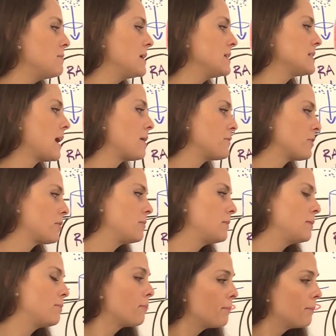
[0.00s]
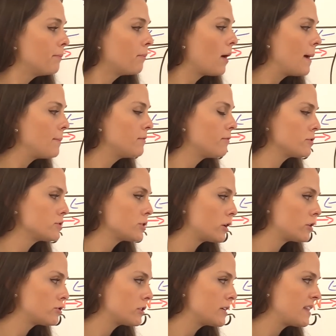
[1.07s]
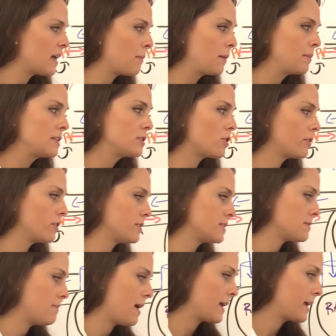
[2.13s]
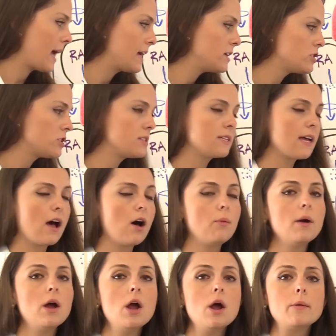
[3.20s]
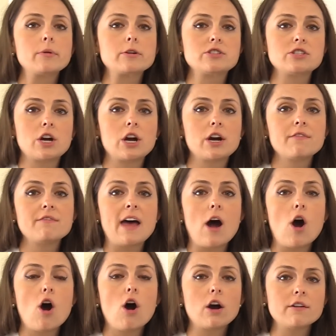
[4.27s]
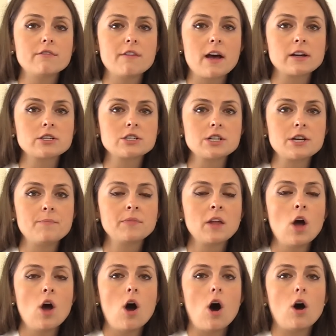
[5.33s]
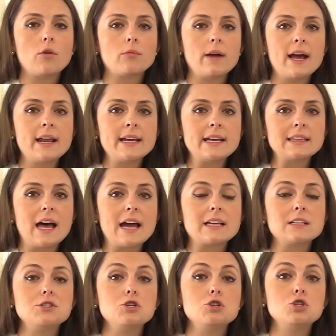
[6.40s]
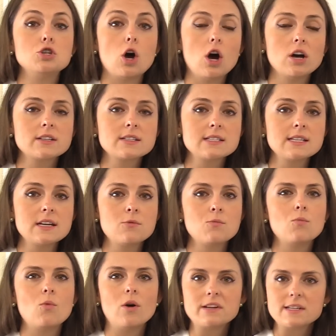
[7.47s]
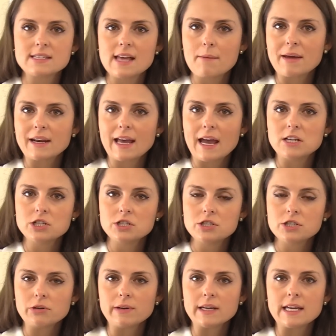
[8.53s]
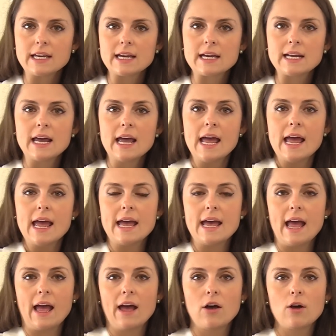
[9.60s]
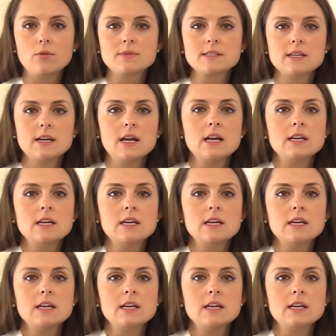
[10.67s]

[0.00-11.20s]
in the meantime, they're going to be prepped for surgery. They may be started on some medications to help preserve that heart function already, like digoxin. What does that medication do again? It helps